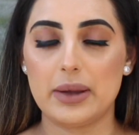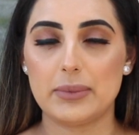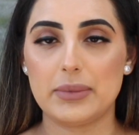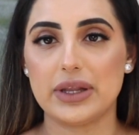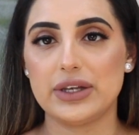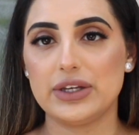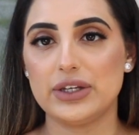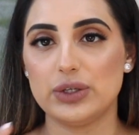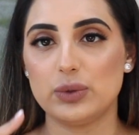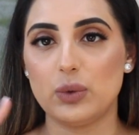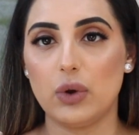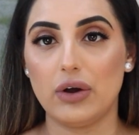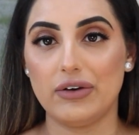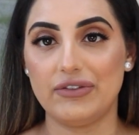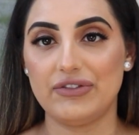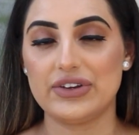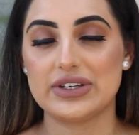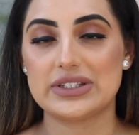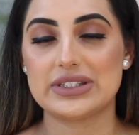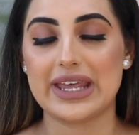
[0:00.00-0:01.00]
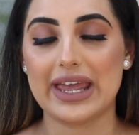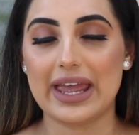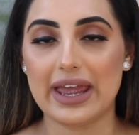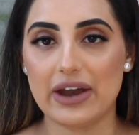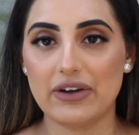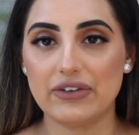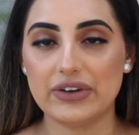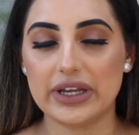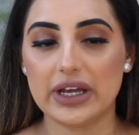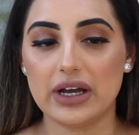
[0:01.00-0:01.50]
a new office
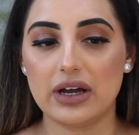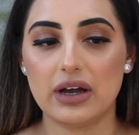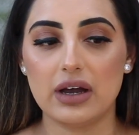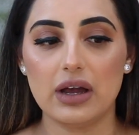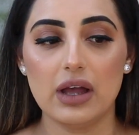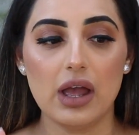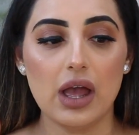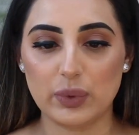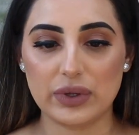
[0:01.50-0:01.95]
area.